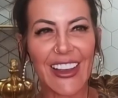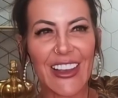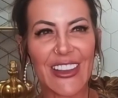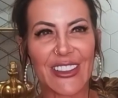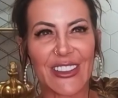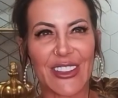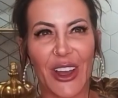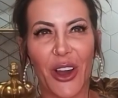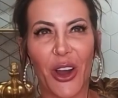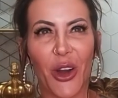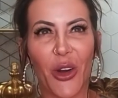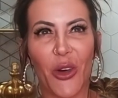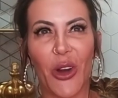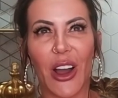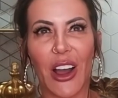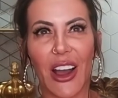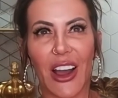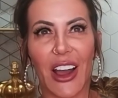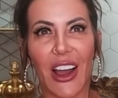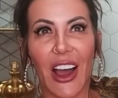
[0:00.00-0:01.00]

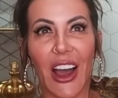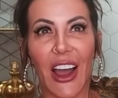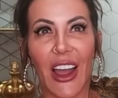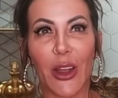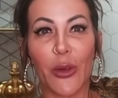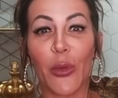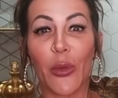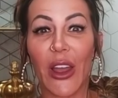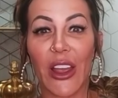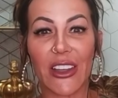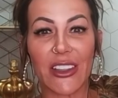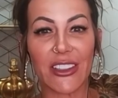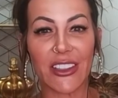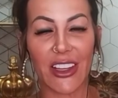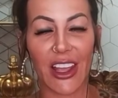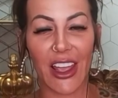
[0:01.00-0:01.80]
So I went,